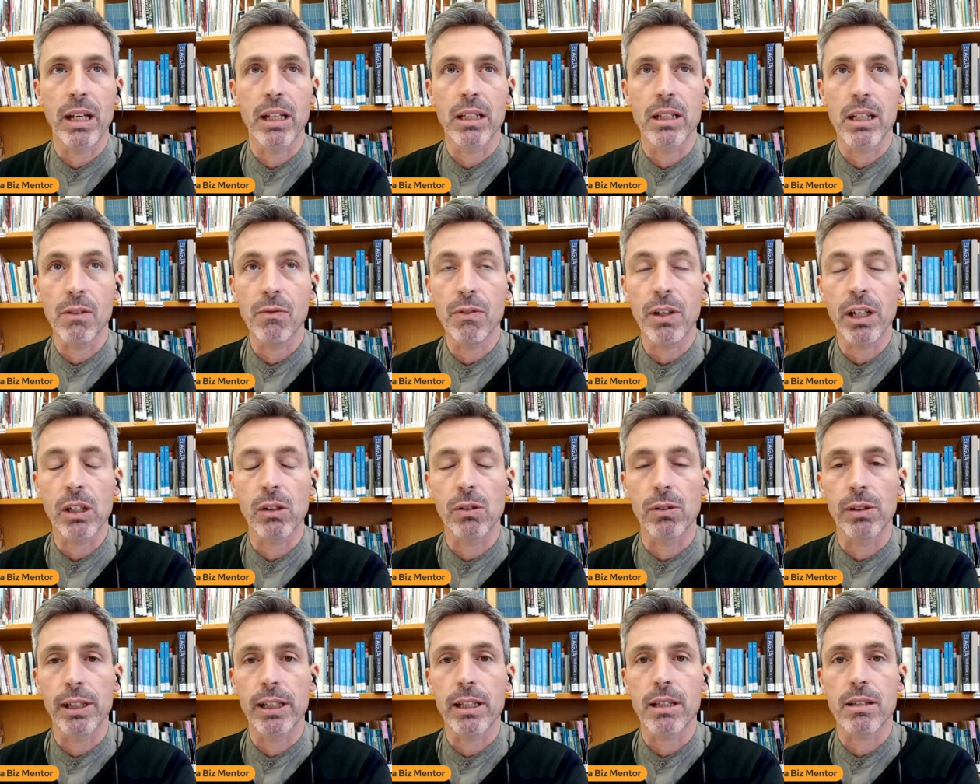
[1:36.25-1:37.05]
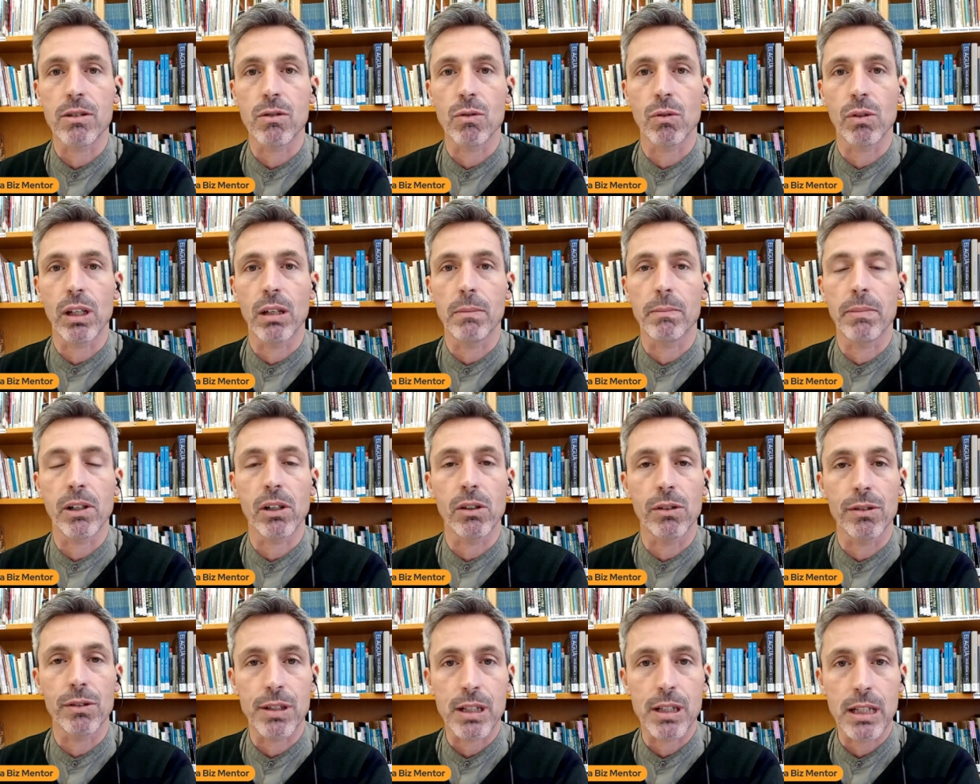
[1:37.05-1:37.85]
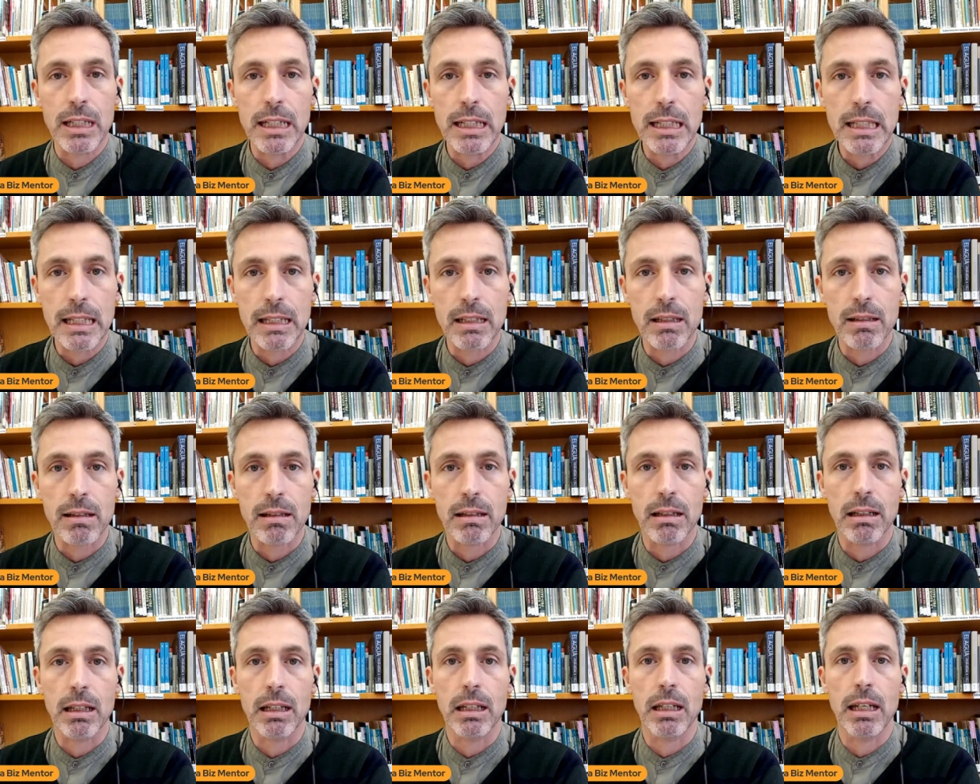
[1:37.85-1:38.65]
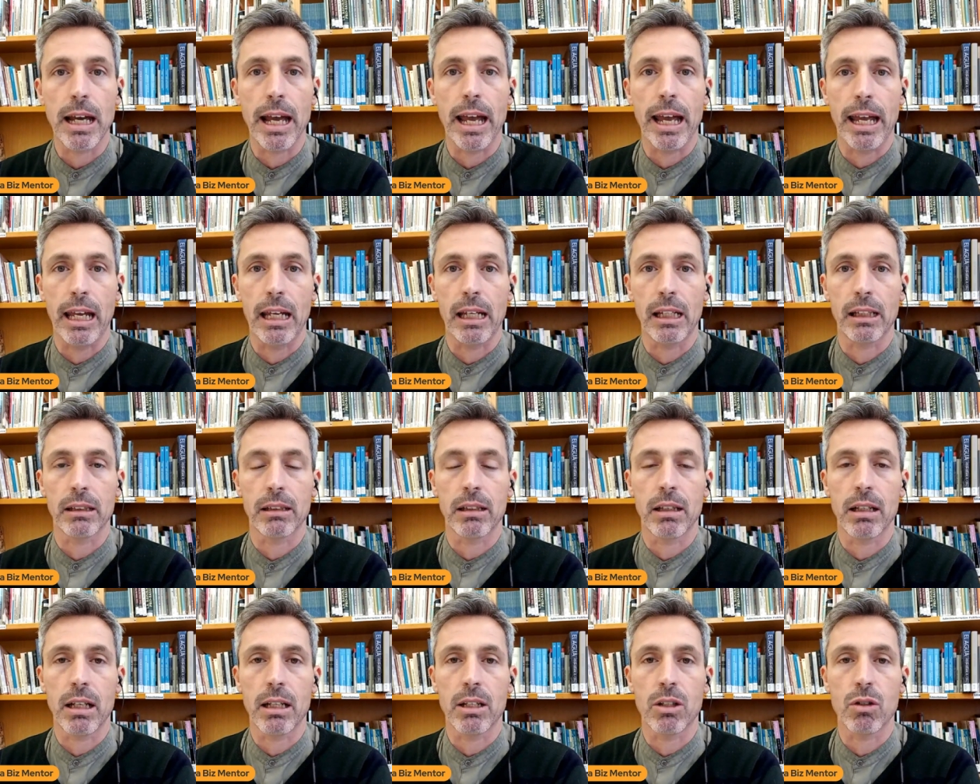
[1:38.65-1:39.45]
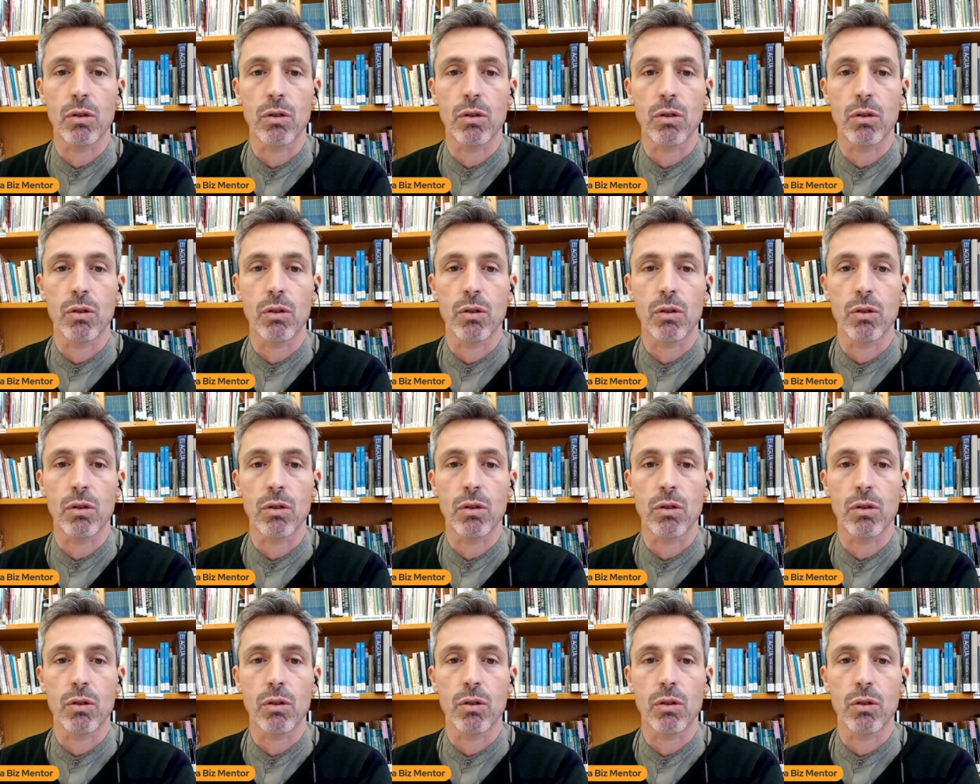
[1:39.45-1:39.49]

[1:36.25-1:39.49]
difficult it's to keep consistency and